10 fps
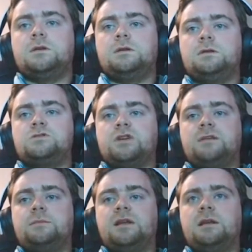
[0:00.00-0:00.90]
Trying to
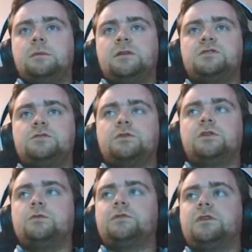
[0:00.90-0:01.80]
be a little bit too
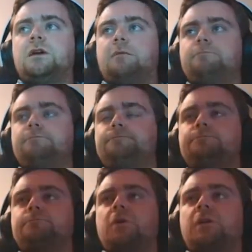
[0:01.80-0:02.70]
cute there,
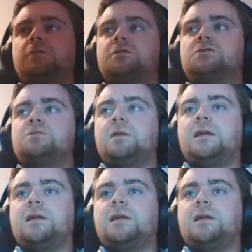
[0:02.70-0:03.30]
rather than just playing the